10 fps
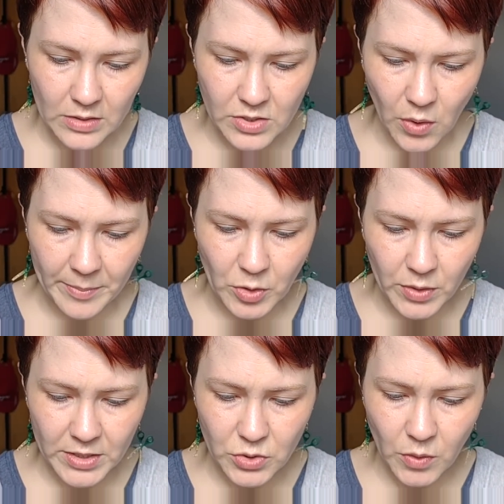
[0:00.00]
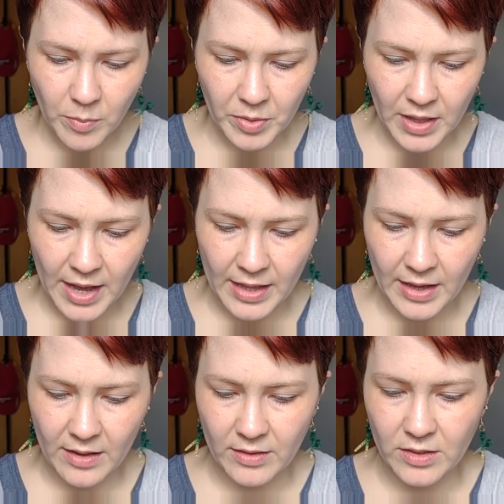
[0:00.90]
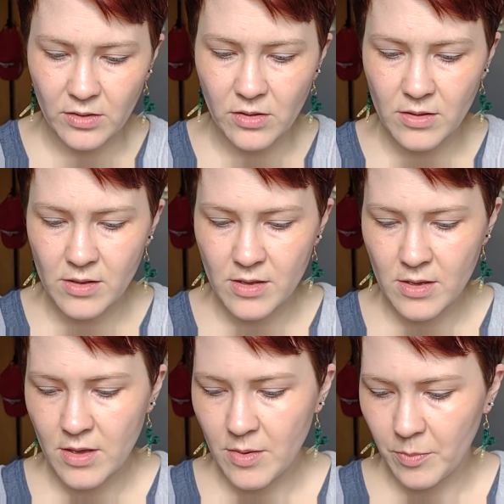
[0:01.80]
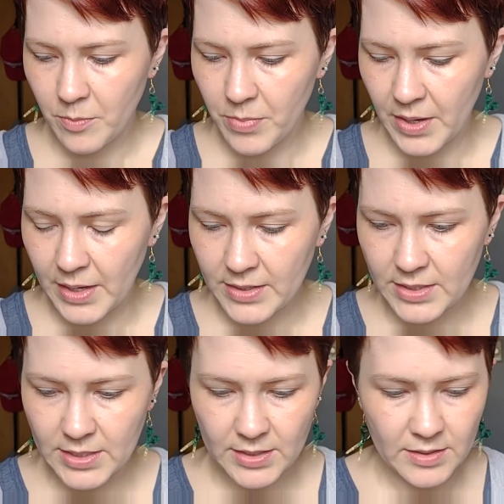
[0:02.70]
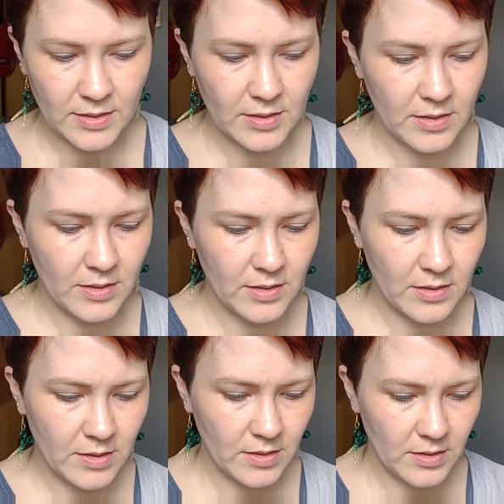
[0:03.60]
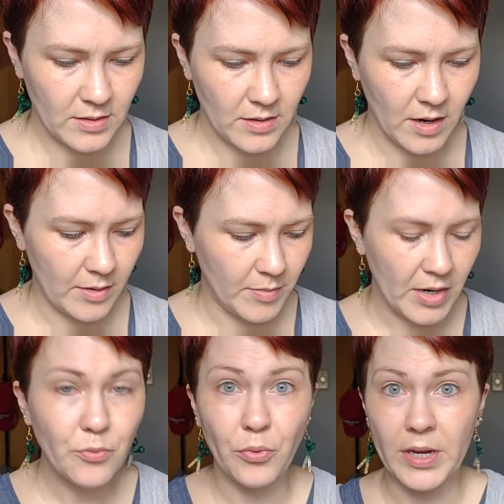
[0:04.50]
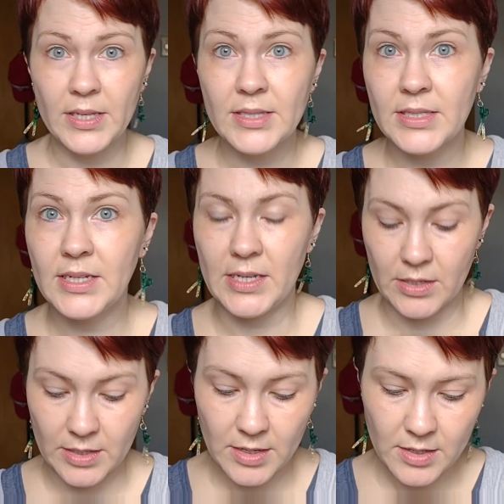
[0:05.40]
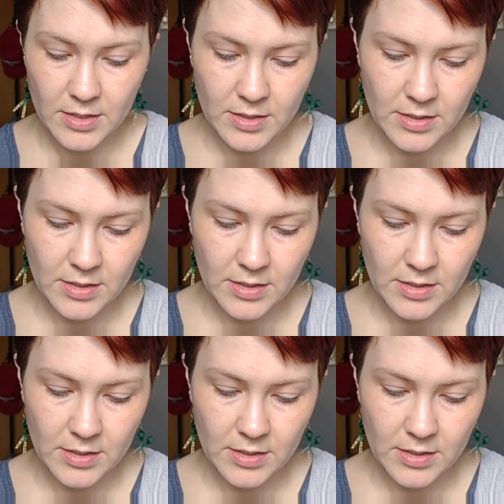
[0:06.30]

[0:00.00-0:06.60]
So I'm going to apply a little bit on my wrist here.